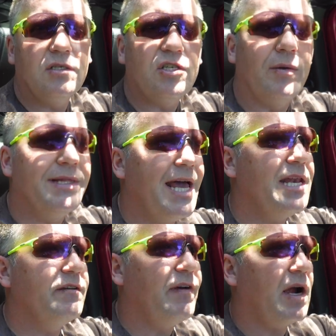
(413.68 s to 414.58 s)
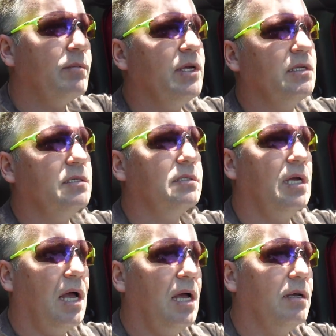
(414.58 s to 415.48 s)
So in that environment,
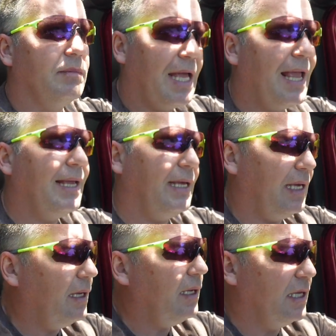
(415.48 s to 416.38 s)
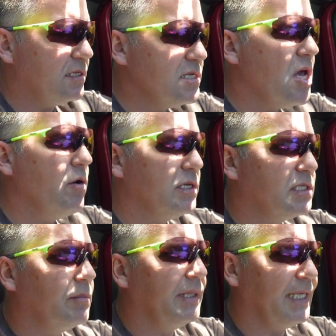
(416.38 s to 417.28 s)
um, it's
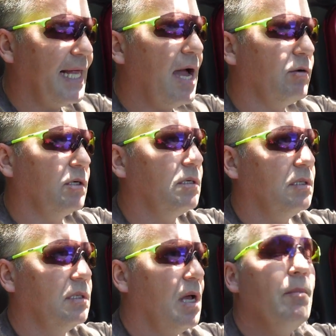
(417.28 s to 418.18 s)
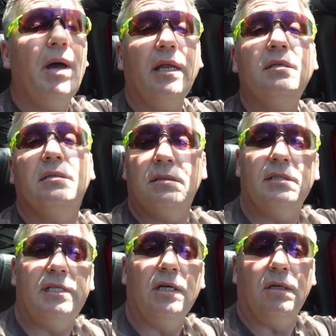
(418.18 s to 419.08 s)
noticeably louder, but
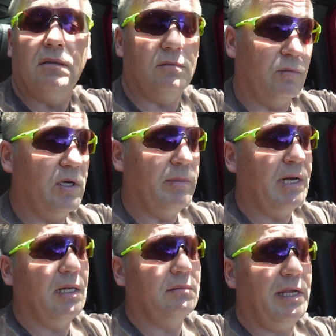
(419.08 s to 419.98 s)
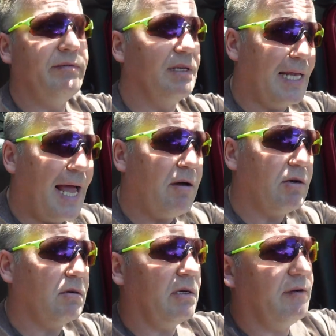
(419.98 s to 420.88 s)
still would have been even
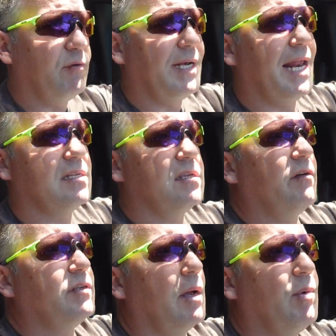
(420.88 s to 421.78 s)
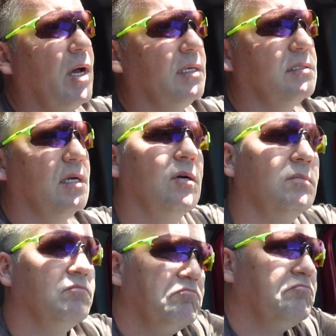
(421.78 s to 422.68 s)
louder if we'd had a soft top on.
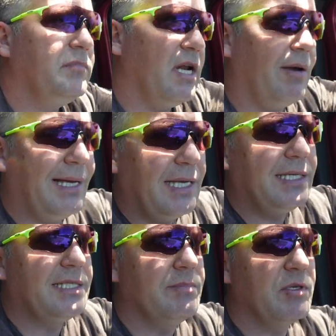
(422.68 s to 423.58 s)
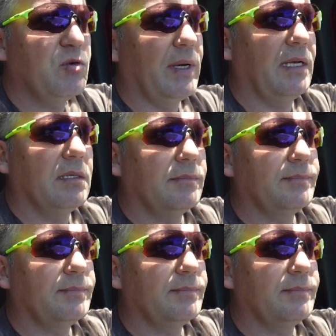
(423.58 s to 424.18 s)
So, you know, it, it's in between.